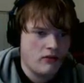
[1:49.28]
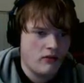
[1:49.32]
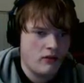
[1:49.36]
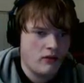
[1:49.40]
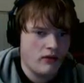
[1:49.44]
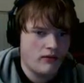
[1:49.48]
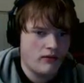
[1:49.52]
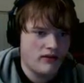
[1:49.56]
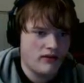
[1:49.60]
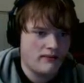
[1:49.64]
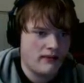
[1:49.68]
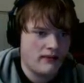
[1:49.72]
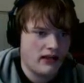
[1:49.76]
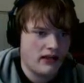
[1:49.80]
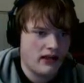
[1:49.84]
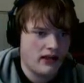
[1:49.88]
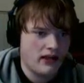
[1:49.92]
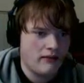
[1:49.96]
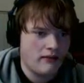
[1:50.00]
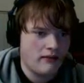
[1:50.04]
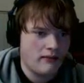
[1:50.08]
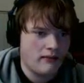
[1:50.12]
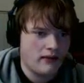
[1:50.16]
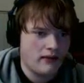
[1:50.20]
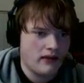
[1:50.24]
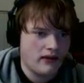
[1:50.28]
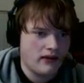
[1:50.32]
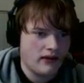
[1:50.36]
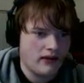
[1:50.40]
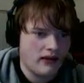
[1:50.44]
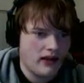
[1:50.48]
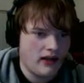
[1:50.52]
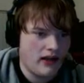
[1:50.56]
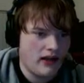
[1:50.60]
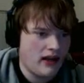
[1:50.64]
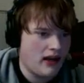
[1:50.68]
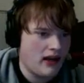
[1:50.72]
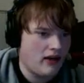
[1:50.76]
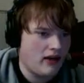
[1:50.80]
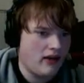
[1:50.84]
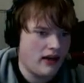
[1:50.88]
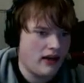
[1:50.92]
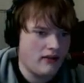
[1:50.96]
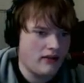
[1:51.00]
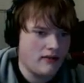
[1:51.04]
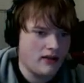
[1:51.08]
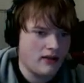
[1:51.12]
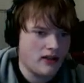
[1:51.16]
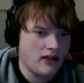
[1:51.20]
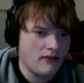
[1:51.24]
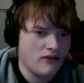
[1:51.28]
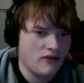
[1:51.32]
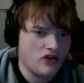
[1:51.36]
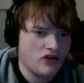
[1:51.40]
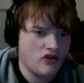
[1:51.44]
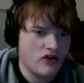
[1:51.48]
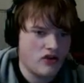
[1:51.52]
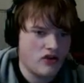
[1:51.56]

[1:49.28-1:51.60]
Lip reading: The wind was picking up a bit. The night air had become